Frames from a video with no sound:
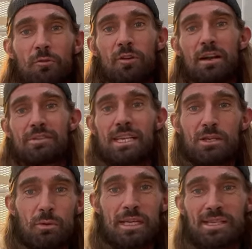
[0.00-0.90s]

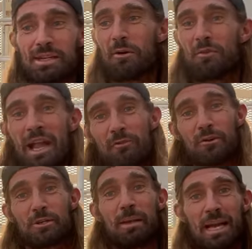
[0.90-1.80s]
5-6 weeks of
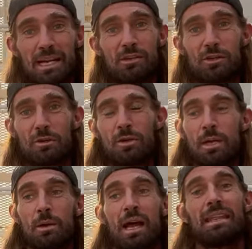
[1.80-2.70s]
efforts behind you,
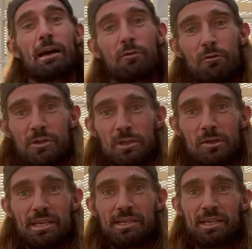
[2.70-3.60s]
and now it feels a lot
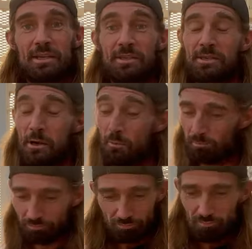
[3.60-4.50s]
easier. So
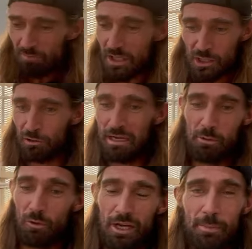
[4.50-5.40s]
it's great.
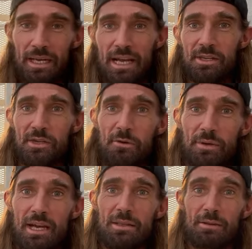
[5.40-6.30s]
We're in the banana zone
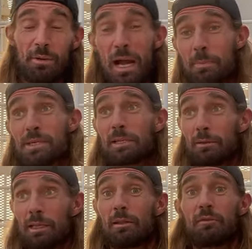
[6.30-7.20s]
and
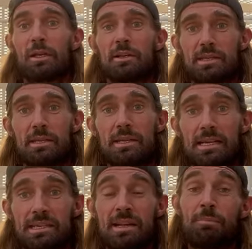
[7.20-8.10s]
absolutely loving it on
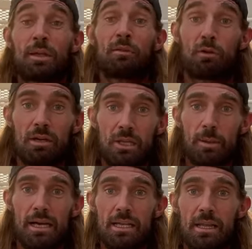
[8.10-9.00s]
Sundays. And if you're in
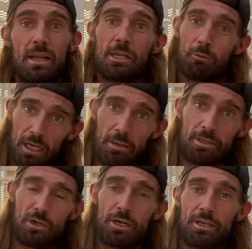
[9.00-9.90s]
Dubai, you want to come and
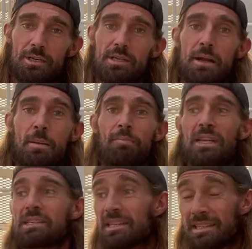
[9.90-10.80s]
join us,
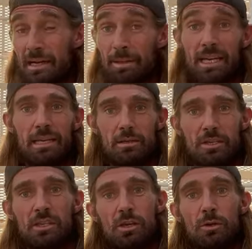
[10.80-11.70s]
it's at Damac Hills
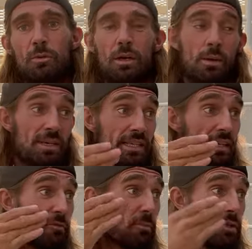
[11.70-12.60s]
2, and we
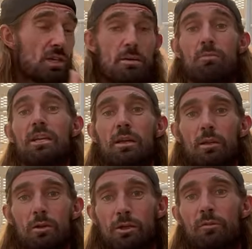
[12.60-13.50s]
start from the gym where you can
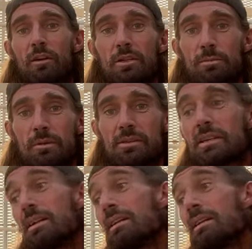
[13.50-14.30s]
lock your valuables,